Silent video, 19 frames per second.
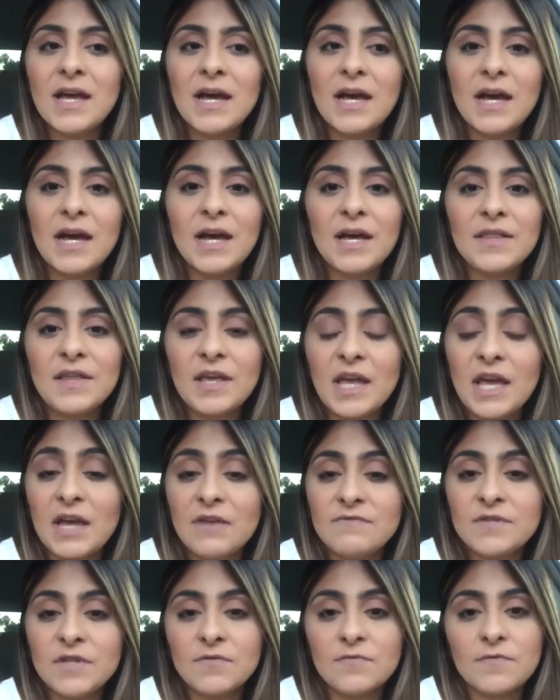They
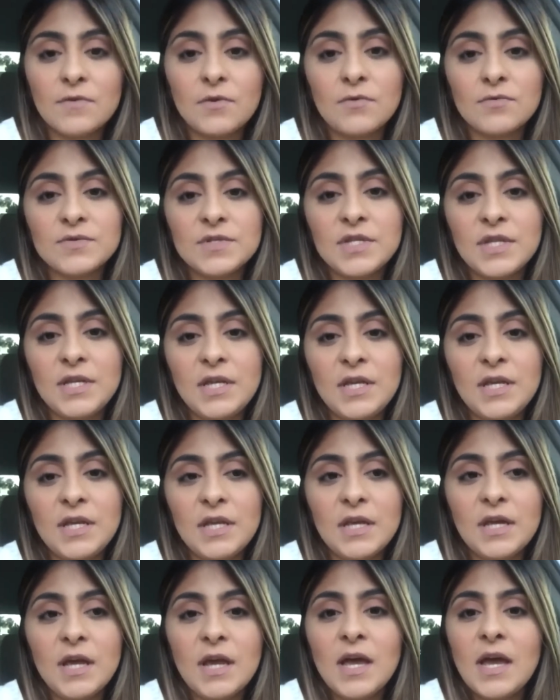have
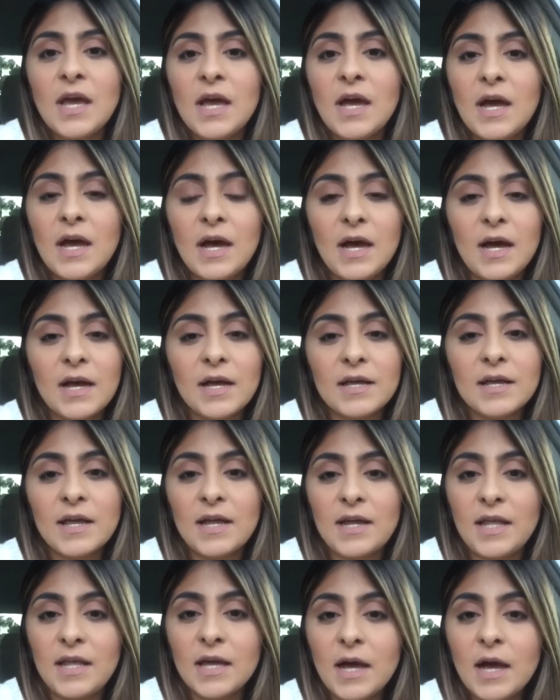difficulty
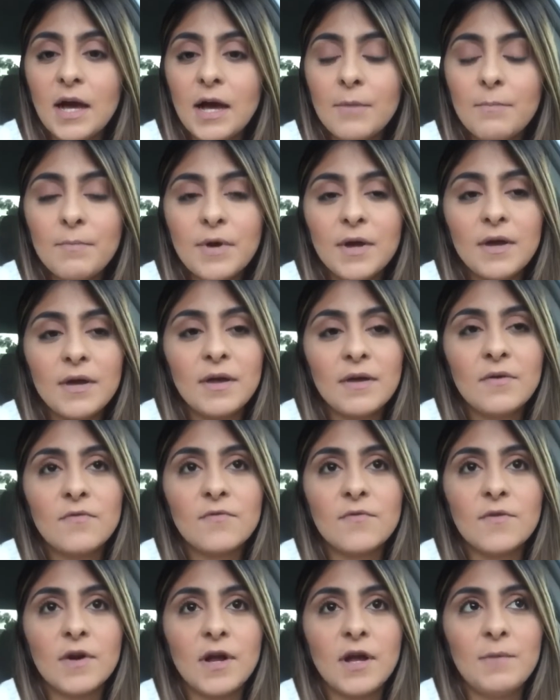getting up
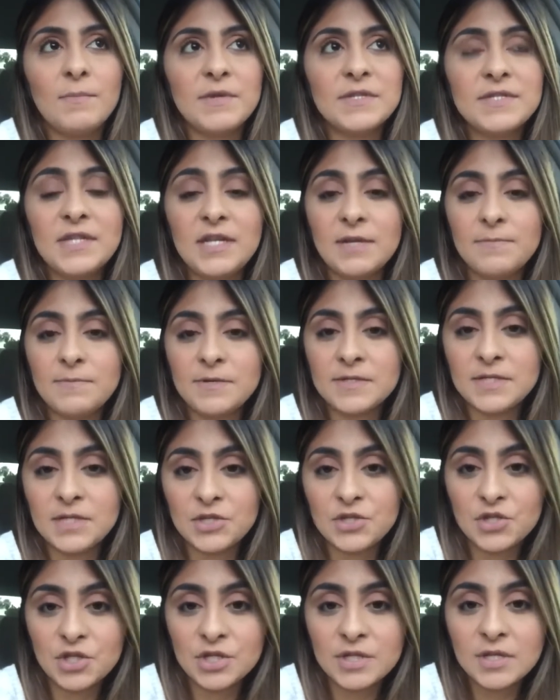from a seated
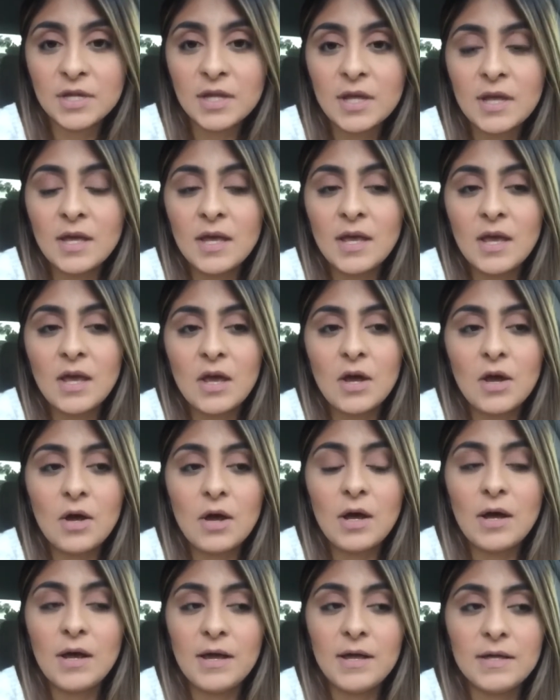position,
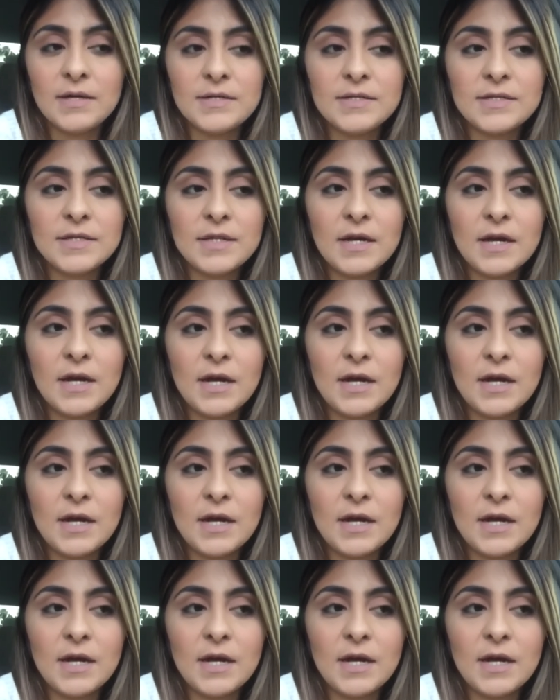and